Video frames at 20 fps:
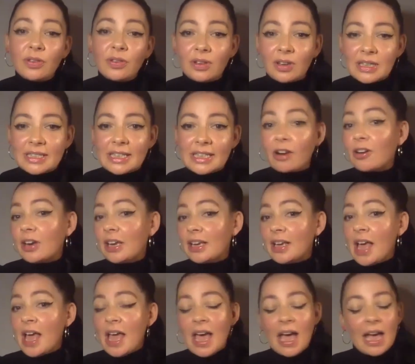Because Derry,
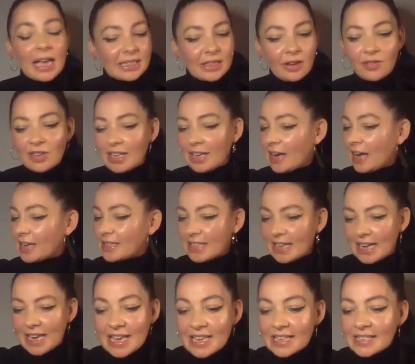as lovely as it
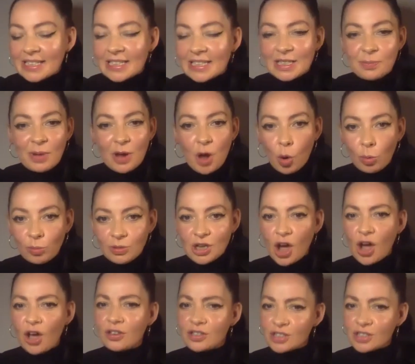is, and it's my
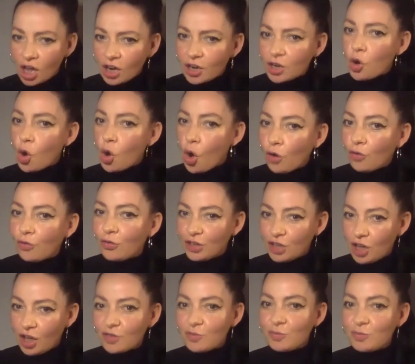hometown, there's not an awful
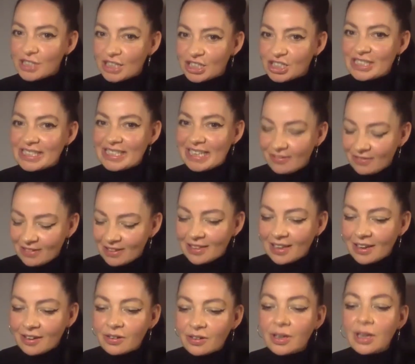lot of musicians living
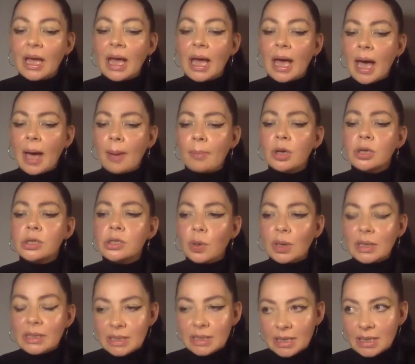there. Um, so I
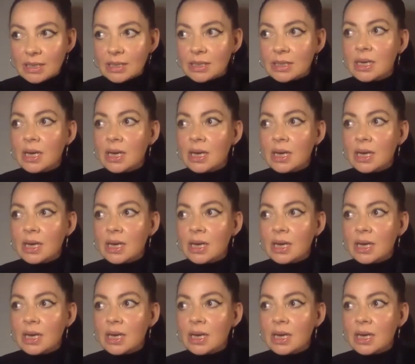did,